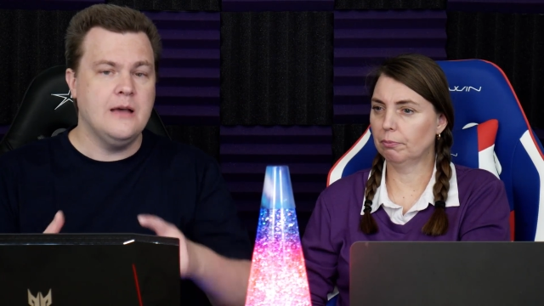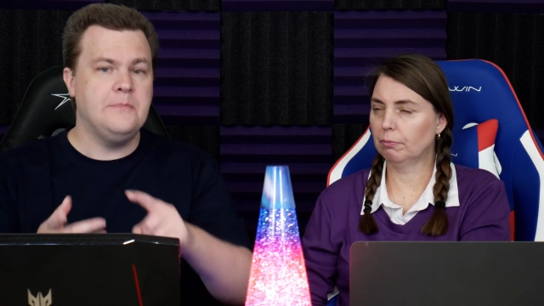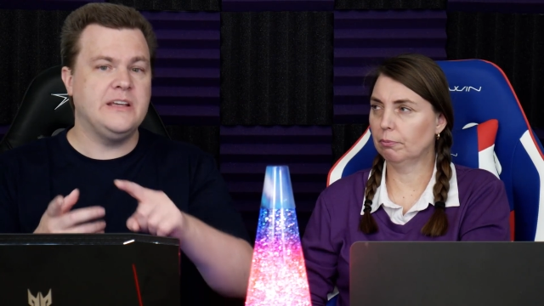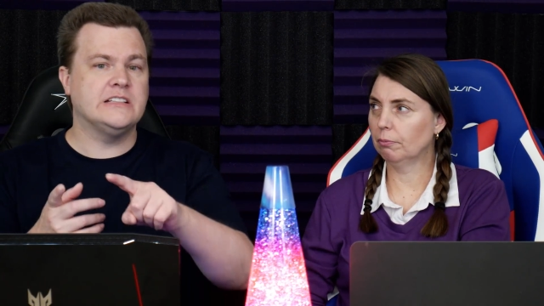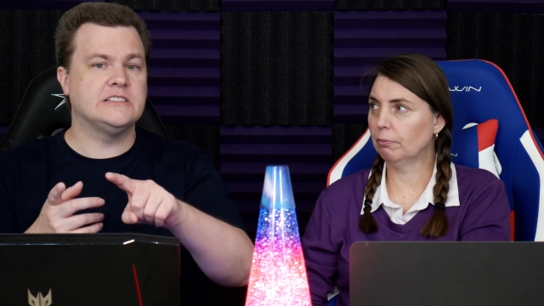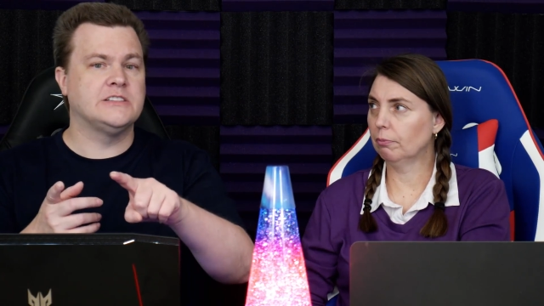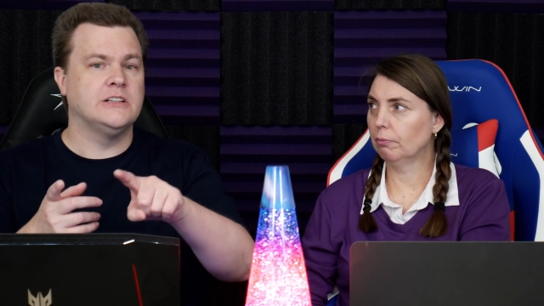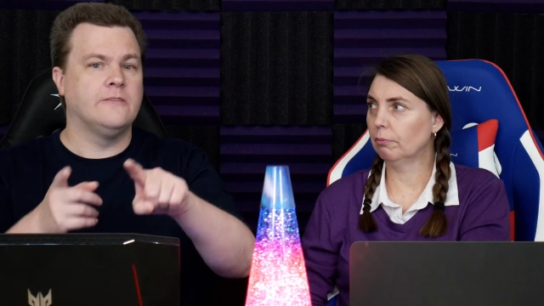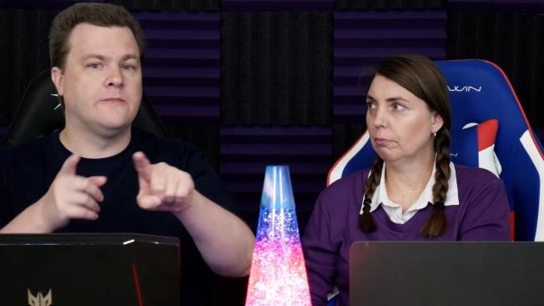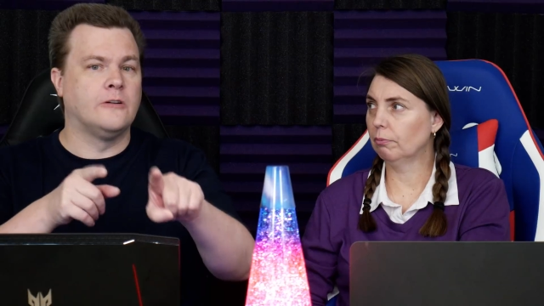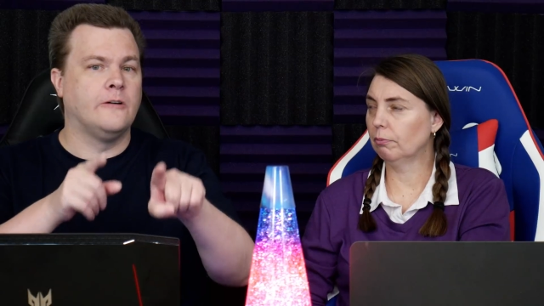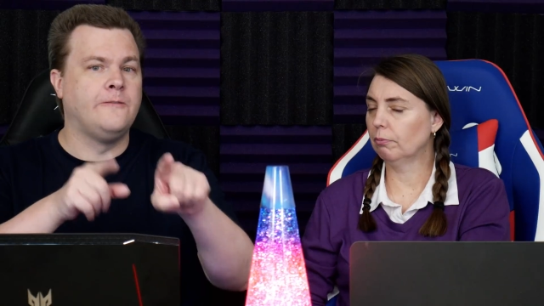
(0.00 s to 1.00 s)
Speaker 1: because
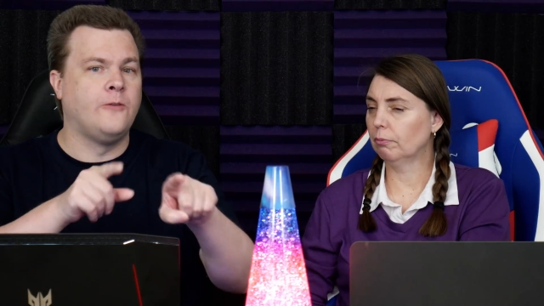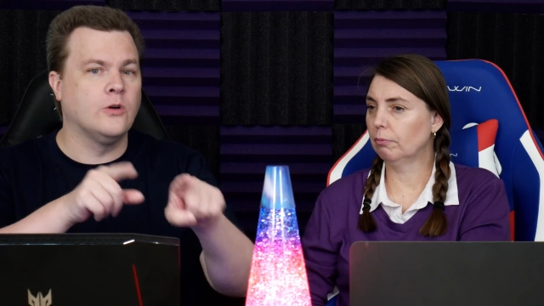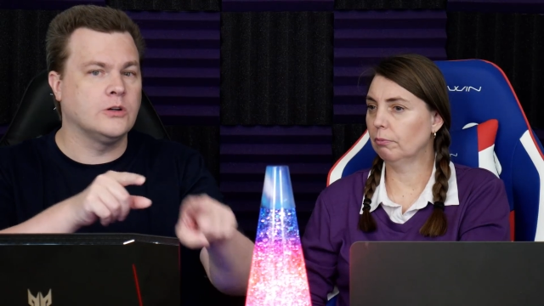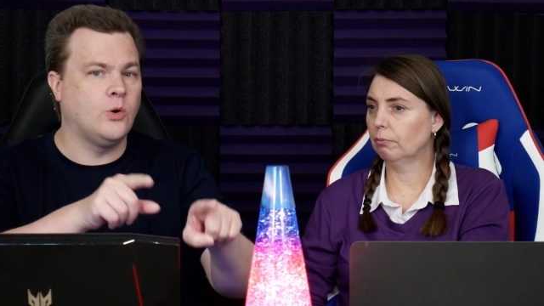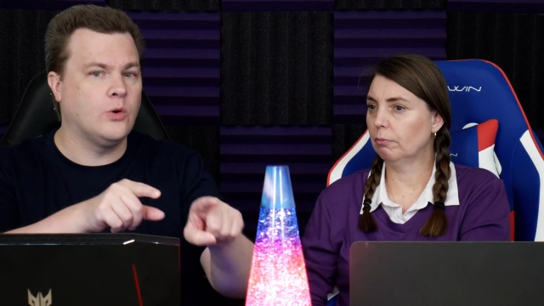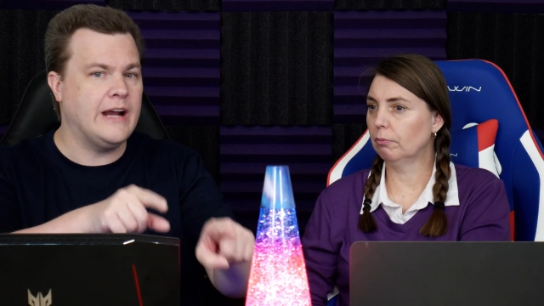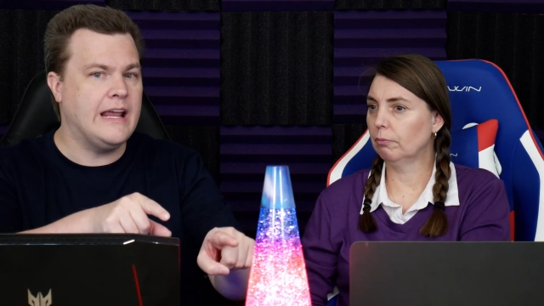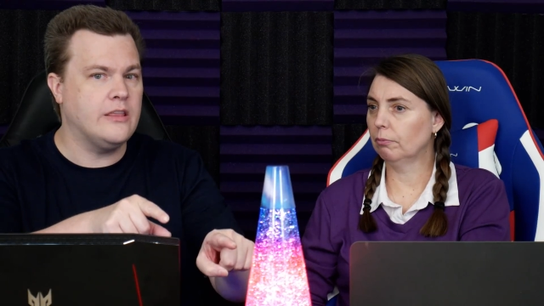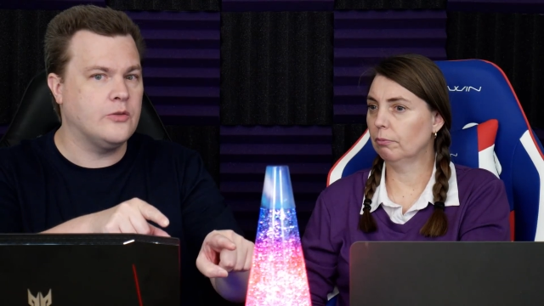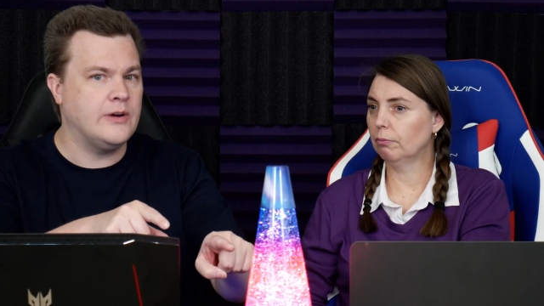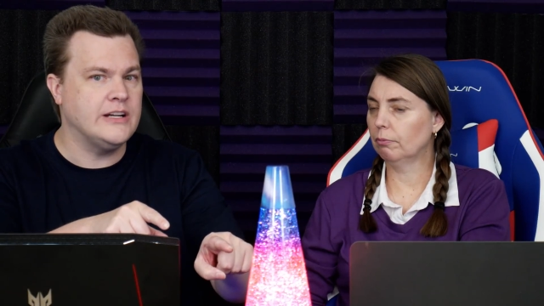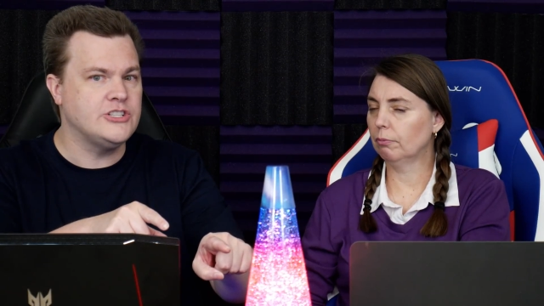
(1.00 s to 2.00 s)
for a four core
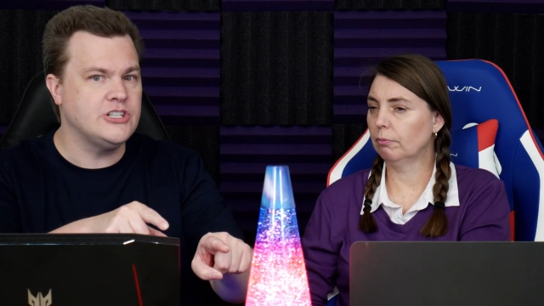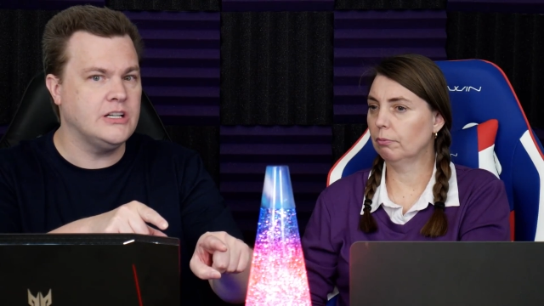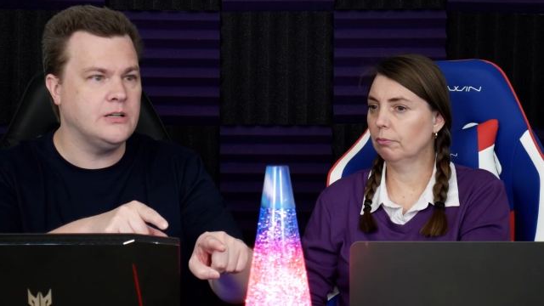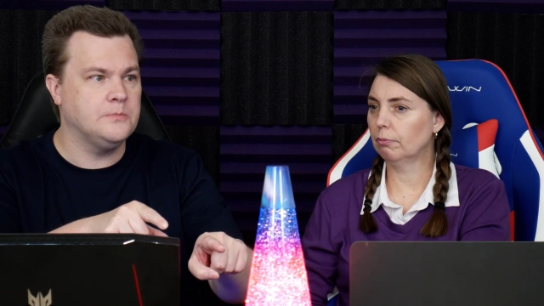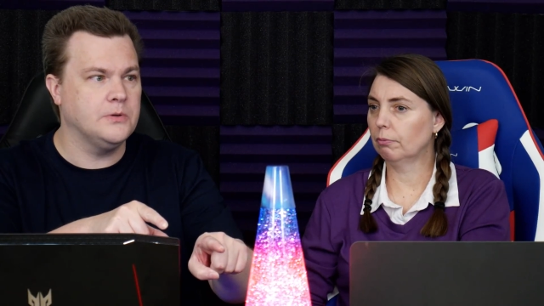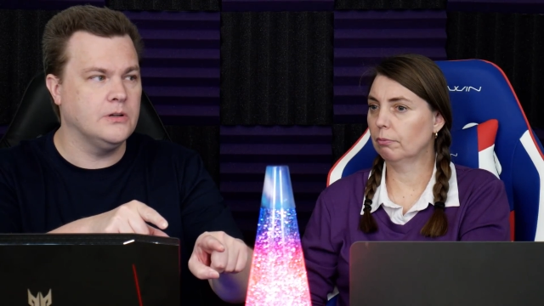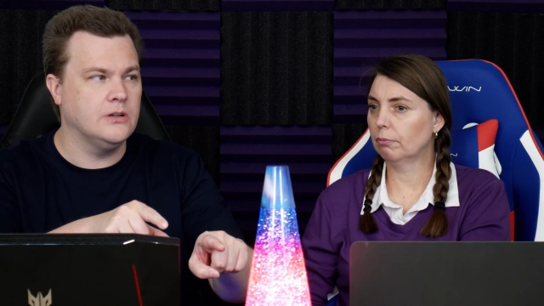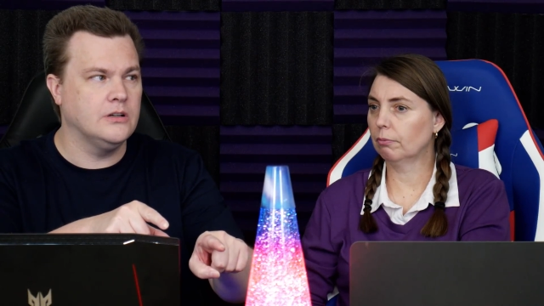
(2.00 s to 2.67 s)
eight thread chip,